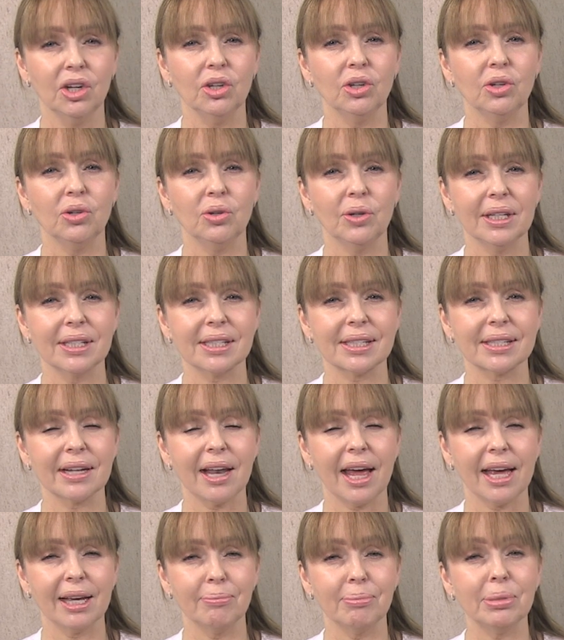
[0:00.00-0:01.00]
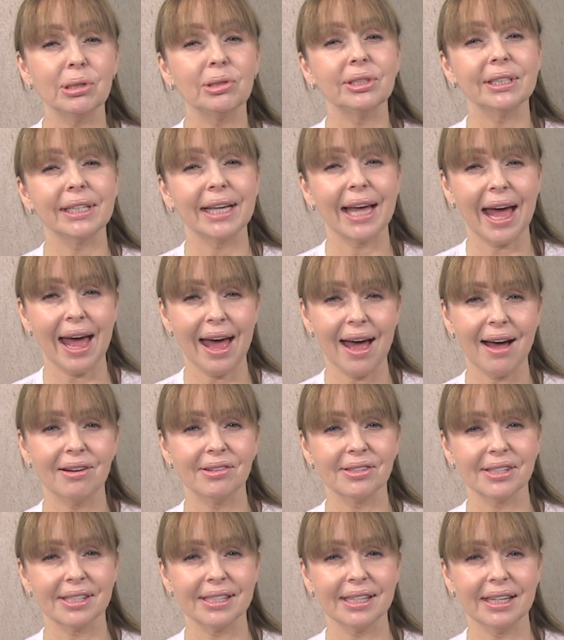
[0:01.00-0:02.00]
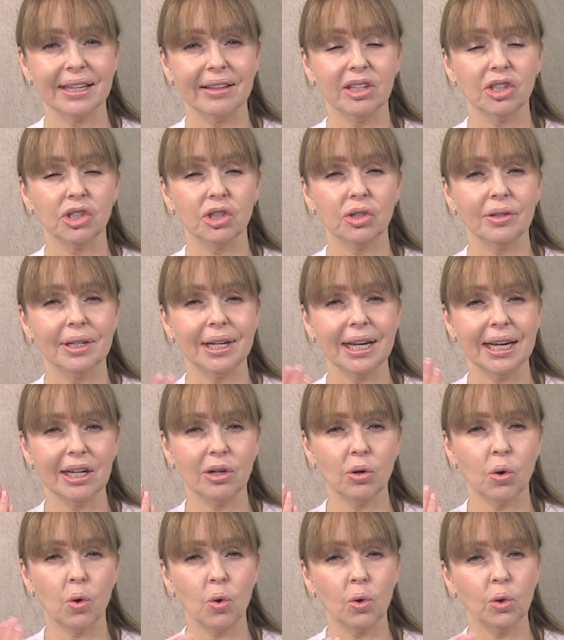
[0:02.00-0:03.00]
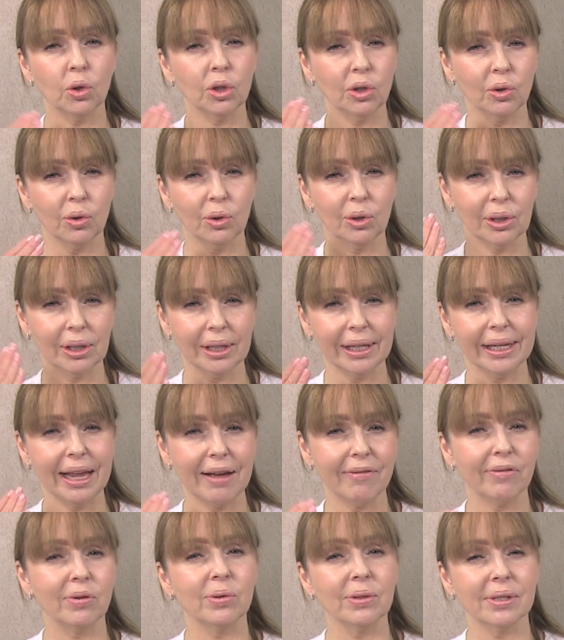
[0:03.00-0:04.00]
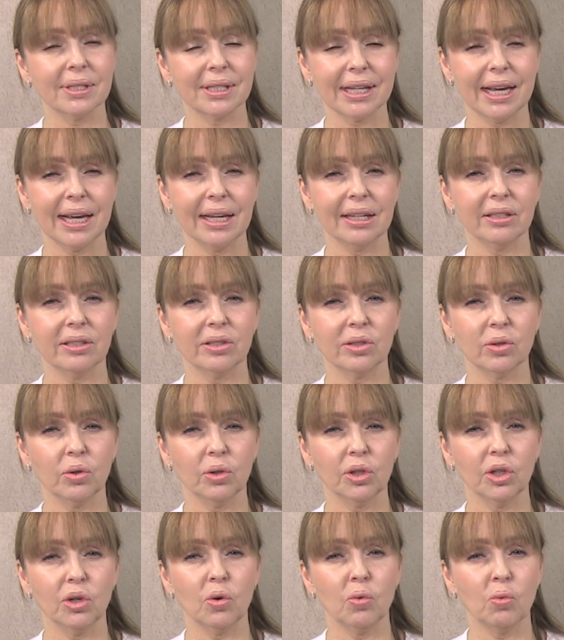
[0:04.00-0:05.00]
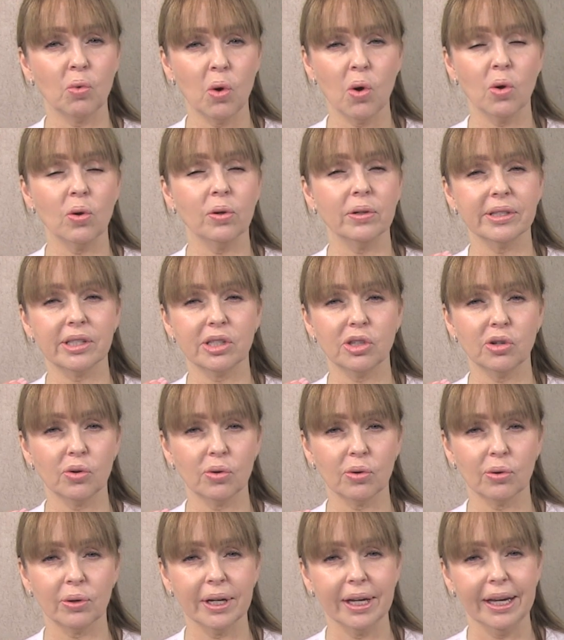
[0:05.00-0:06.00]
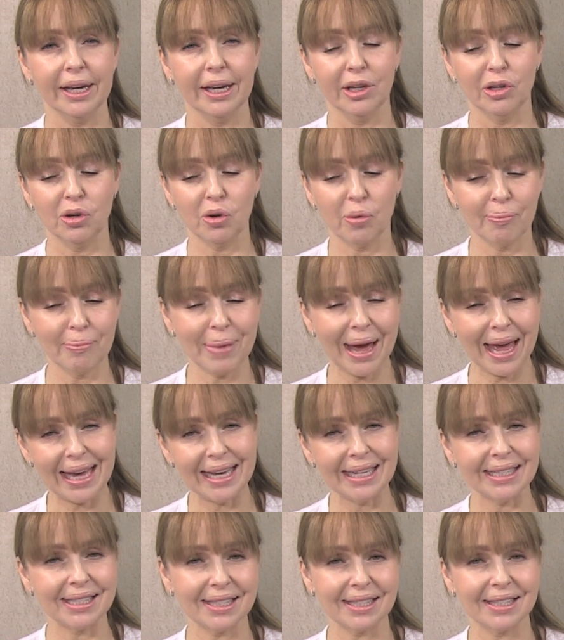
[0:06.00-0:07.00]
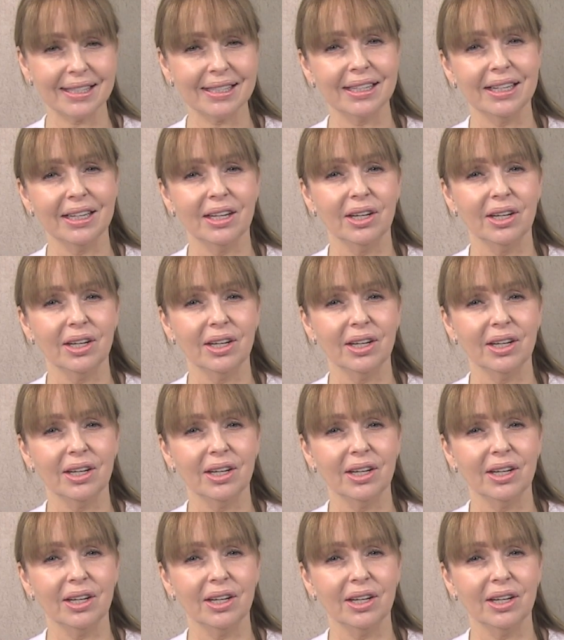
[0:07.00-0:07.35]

it's like building a house, in that you need all your levels and your walls, your base,